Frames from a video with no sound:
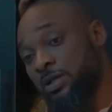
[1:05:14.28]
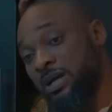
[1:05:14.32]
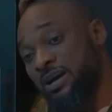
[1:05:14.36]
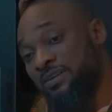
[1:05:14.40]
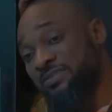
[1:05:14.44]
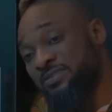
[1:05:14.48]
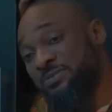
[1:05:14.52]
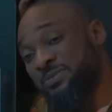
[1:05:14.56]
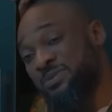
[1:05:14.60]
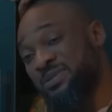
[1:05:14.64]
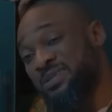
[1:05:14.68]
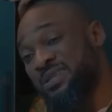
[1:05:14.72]

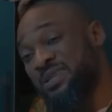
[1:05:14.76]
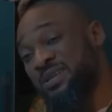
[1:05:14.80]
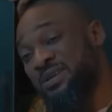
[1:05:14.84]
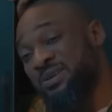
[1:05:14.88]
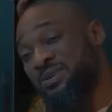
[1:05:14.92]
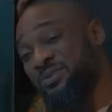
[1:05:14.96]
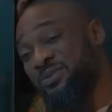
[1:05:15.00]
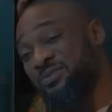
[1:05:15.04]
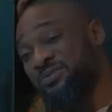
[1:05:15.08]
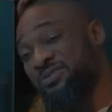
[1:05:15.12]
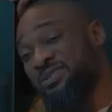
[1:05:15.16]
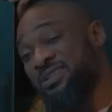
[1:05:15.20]
As we think
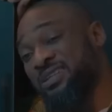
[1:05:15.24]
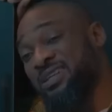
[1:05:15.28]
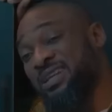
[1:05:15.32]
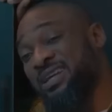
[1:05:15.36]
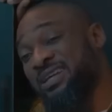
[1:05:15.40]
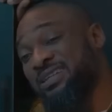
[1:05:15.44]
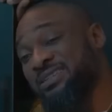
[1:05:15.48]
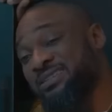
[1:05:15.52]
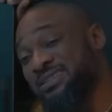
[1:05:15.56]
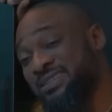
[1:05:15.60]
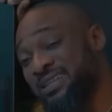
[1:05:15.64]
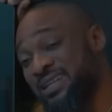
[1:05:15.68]
of the
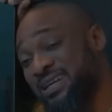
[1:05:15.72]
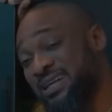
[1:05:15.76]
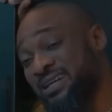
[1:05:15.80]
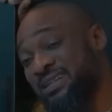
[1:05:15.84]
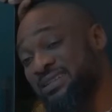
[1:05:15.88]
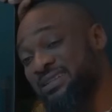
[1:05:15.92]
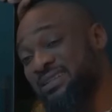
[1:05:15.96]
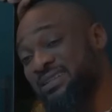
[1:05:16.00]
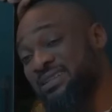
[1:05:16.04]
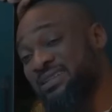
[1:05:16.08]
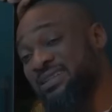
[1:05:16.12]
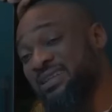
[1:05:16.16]
next life.
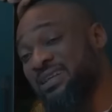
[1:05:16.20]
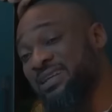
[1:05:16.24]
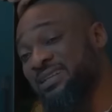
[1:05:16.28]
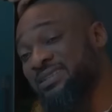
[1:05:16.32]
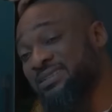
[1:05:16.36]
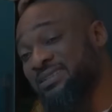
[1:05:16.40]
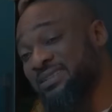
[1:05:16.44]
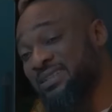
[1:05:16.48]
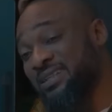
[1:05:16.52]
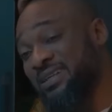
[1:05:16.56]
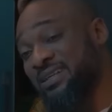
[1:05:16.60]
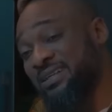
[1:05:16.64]
Thank
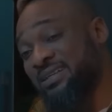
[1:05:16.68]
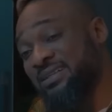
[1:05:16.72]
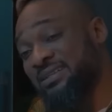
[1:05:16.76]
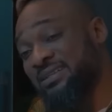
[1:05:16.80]
you.